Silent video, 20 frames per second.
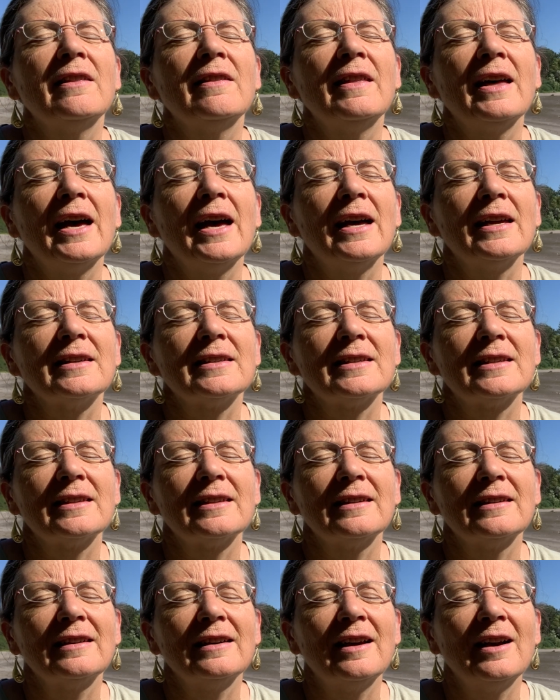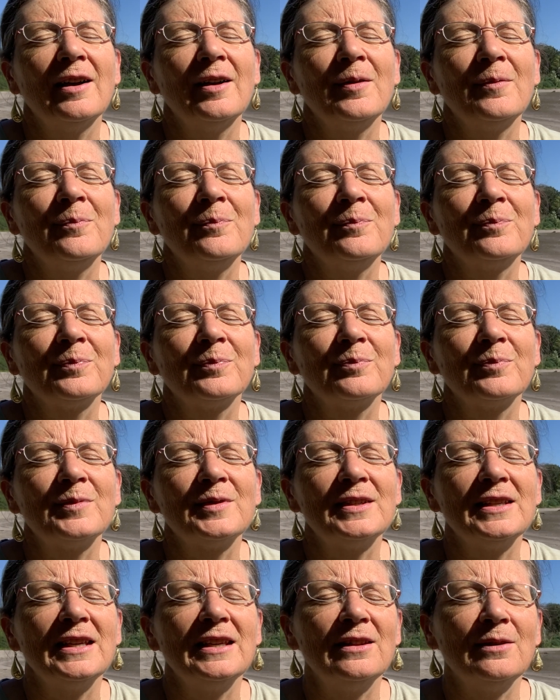that um,
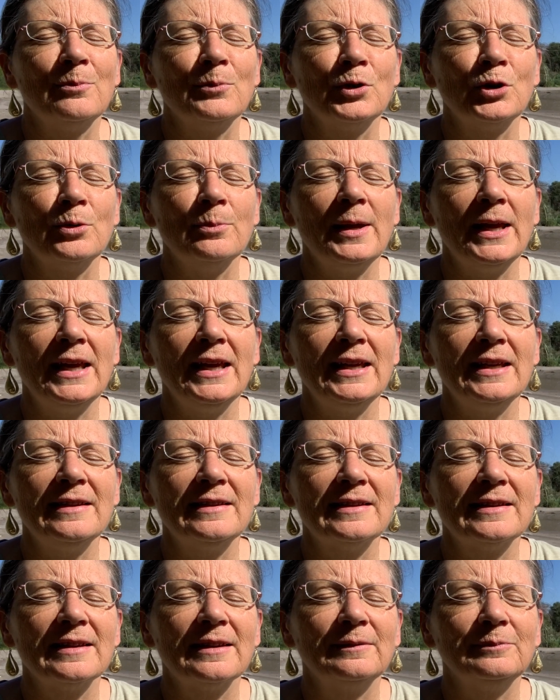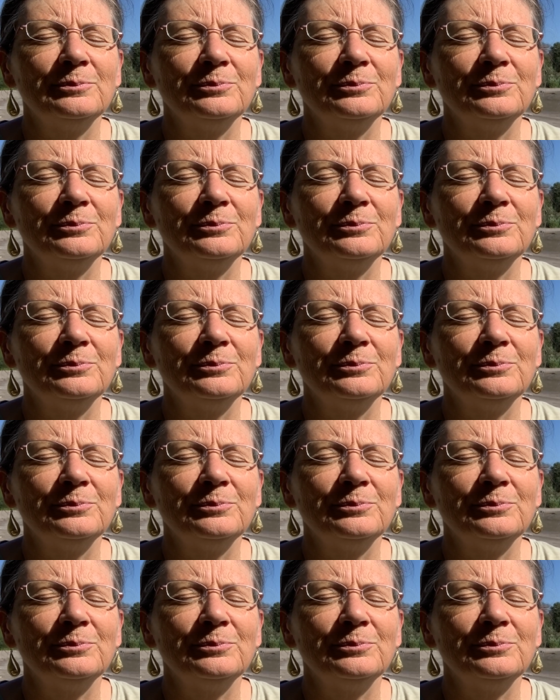seeing the mermaids